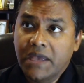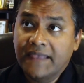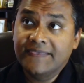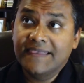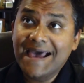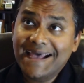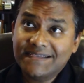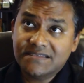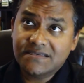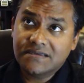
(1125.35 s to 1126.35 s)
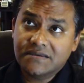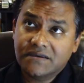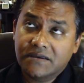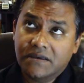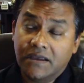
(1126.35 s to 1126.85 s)
and that's
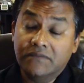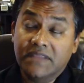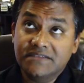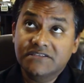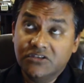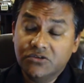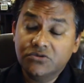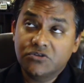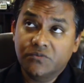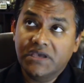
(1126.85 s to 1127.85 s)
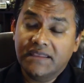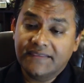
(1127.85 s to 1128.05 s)
and that's used to be,